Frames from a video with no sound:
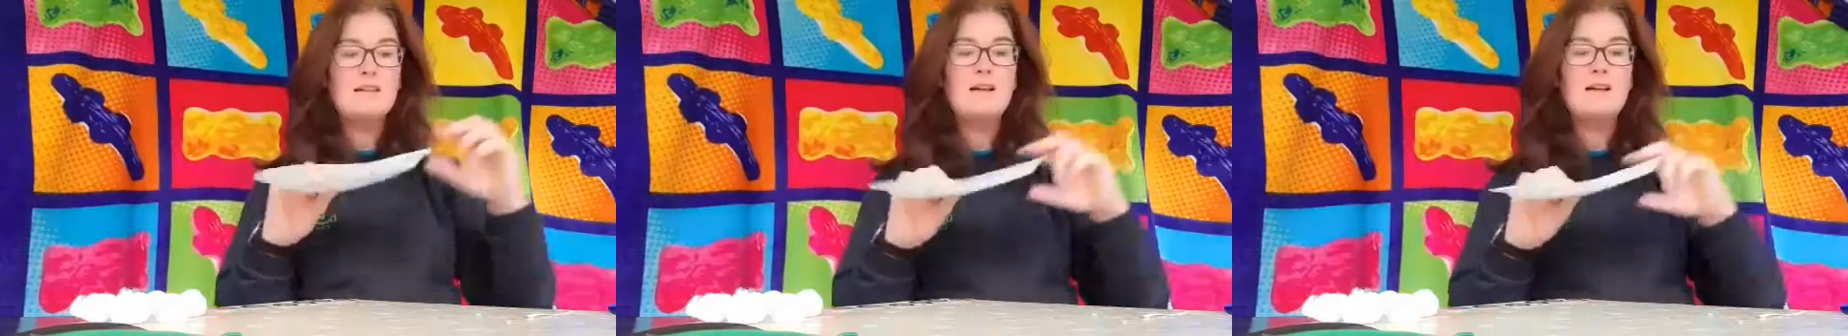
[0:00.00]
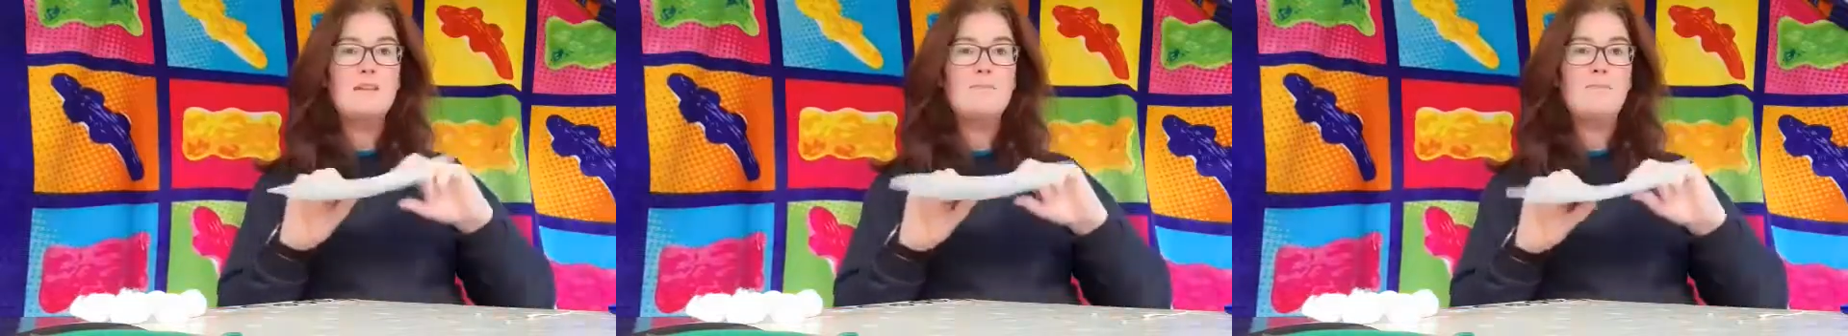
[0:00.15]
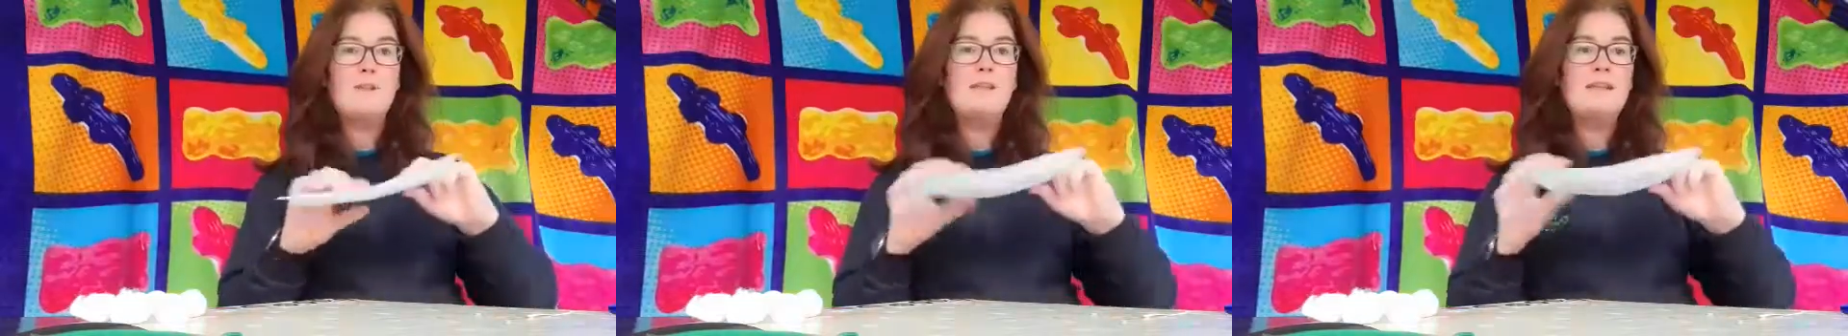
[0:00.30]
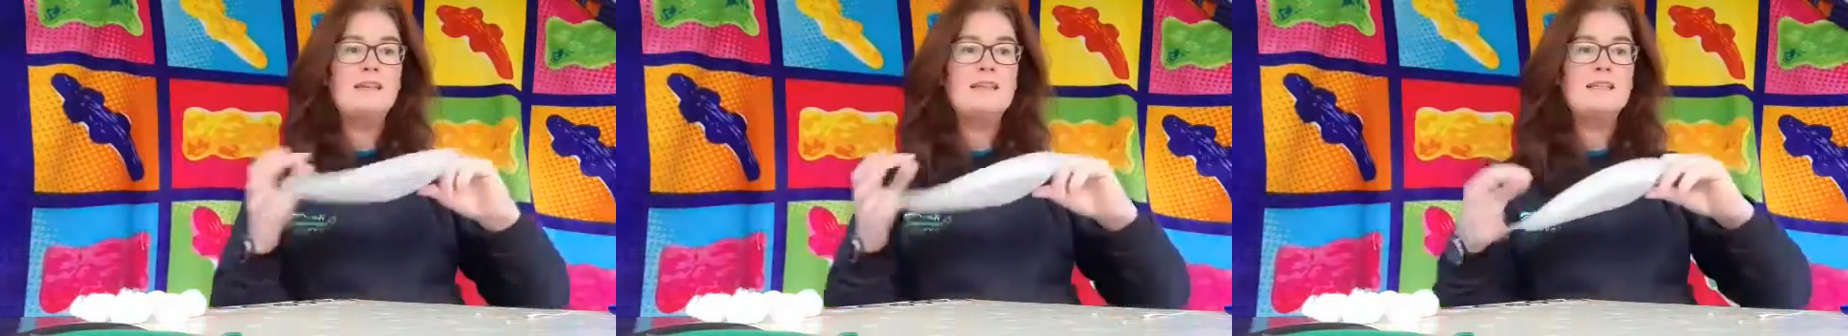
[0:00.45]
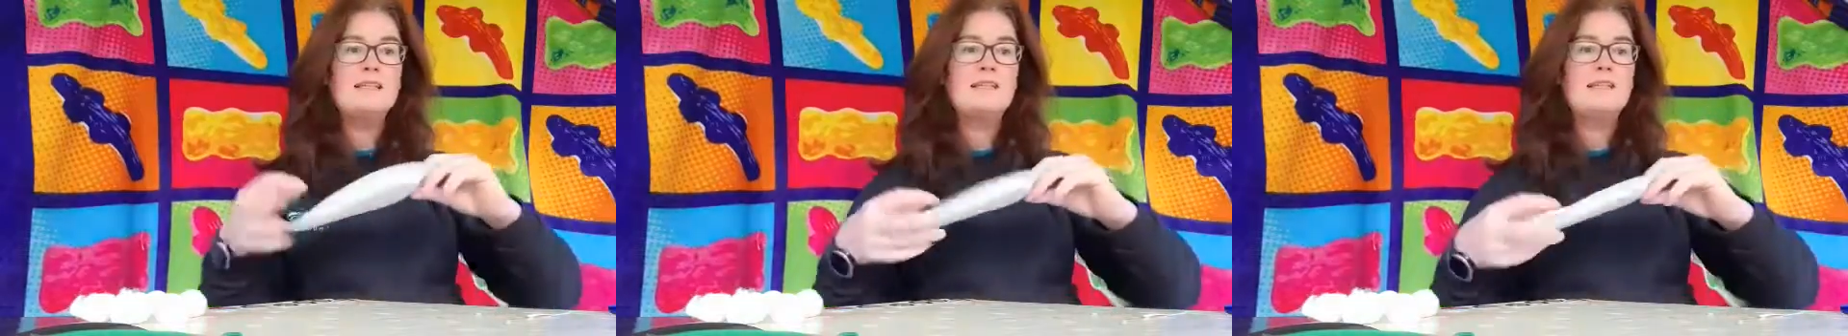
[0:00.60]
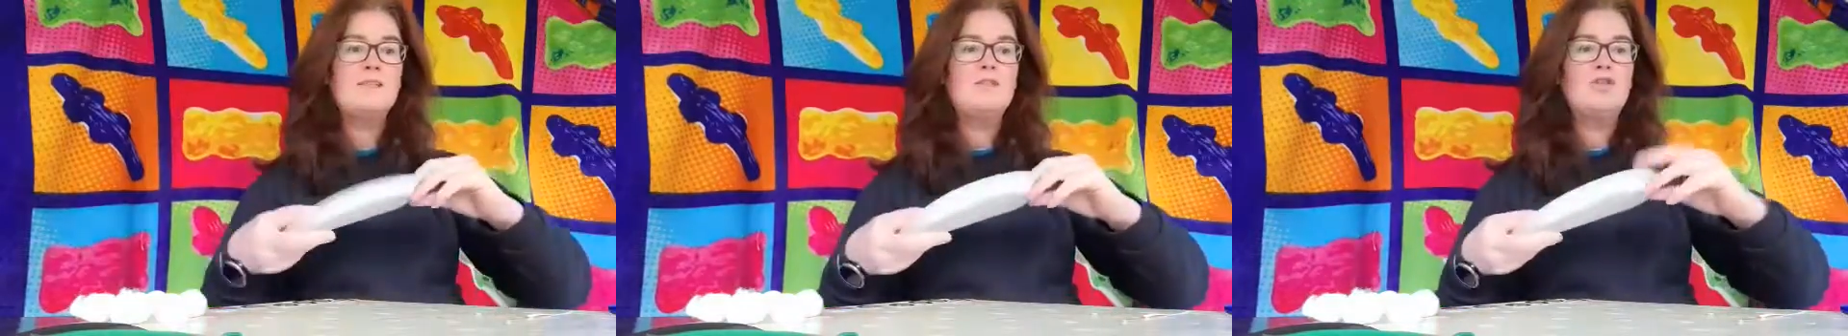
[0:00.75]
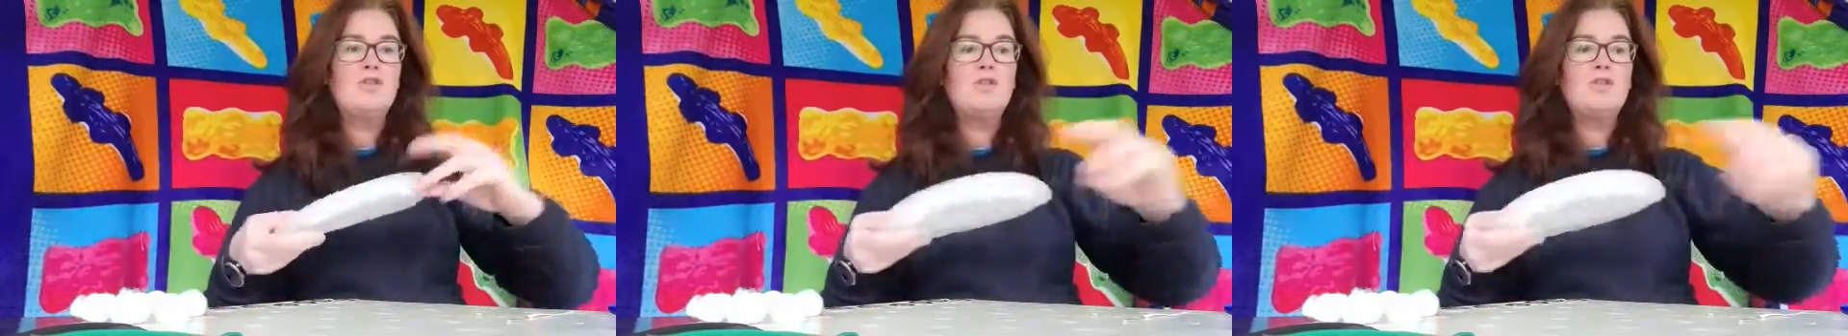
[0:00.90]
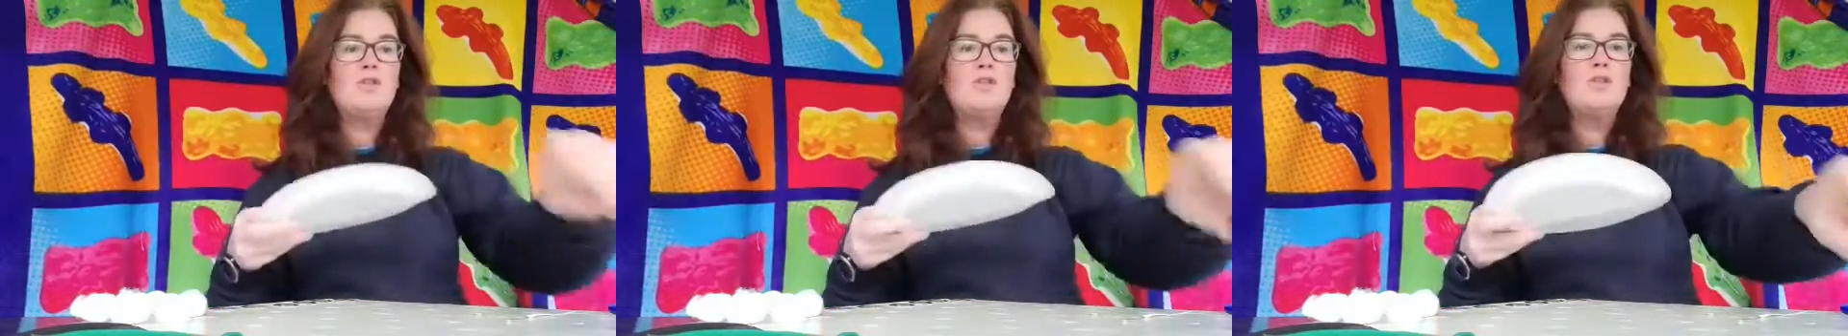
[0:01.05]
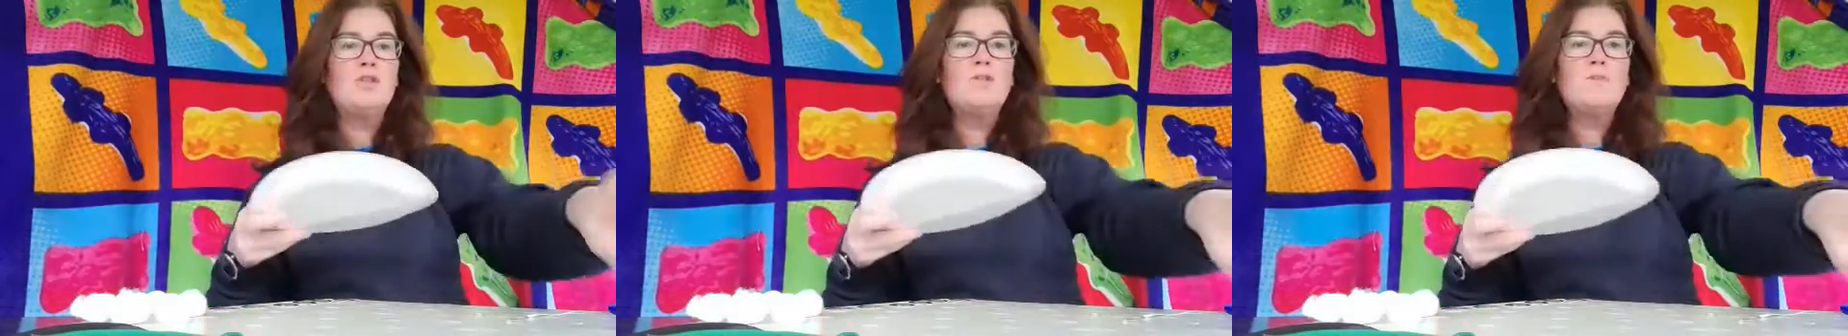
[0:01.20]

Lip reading: our plate in two,